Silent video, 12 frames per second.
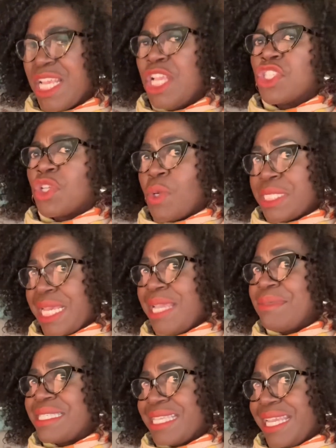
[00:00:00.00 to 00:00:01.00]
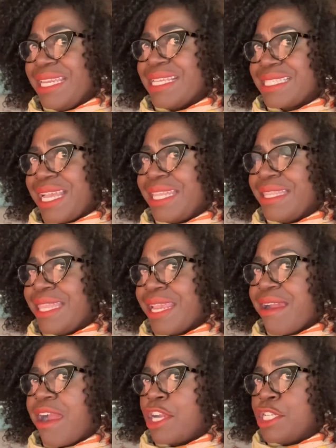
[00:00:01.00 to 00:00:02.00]
So what I'm saying is that
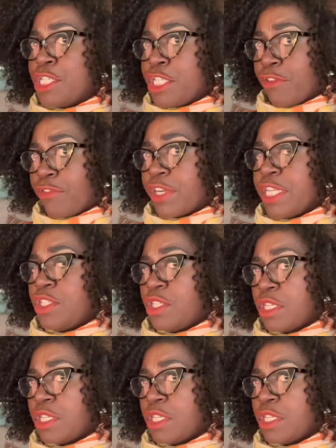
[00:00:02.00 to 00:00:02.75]
there are different